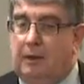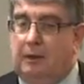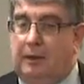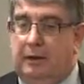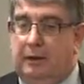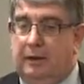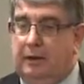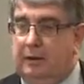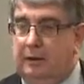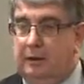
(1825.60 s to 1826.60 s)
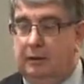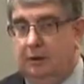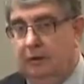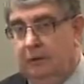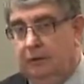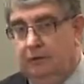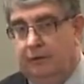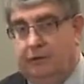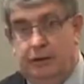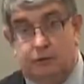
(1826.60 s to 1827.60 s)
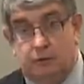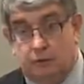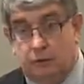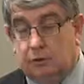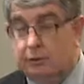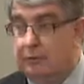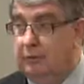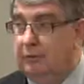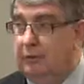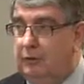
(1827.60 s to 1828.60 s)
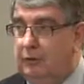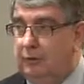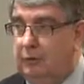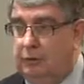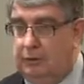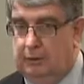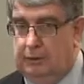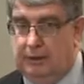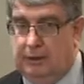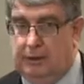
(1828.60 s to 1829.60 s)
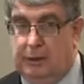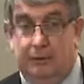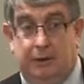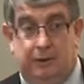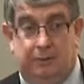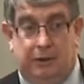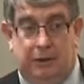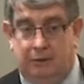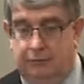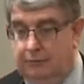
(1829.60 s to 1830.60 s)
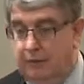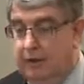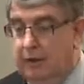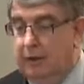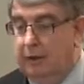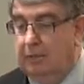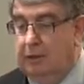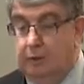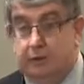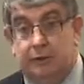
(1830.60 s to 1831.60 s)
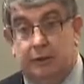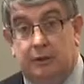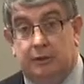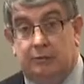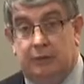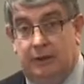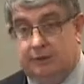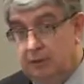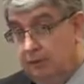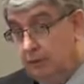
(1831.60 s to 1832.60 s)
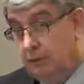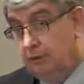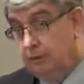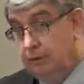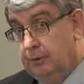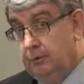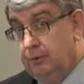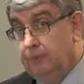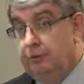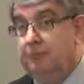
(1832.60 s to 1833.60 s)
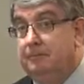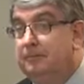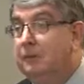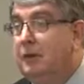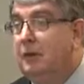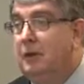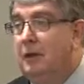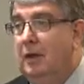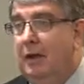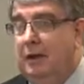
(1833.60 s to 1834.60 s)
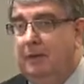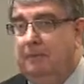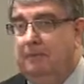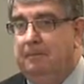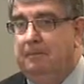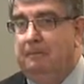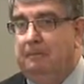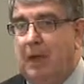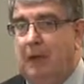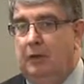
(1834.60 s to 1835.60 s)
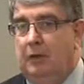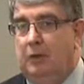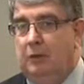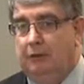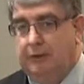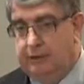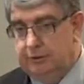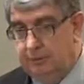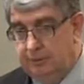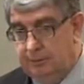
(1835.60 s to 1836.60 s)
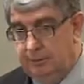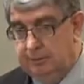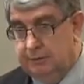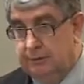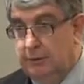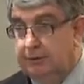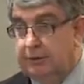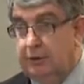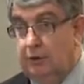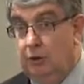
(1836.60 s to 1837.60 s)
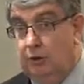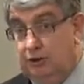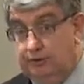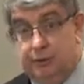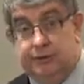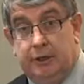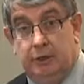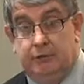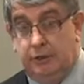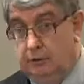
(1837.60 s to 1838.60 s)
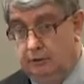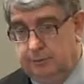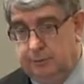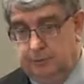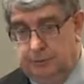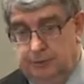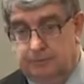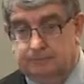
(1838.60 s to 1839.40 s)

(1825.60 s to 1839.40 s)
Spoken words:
Now, in the financial world, if you look at a company that might have 1 million shares, if it makes $10 million worth of profit, if you look at the financial statements, you'd see earnings per share of $10 per share.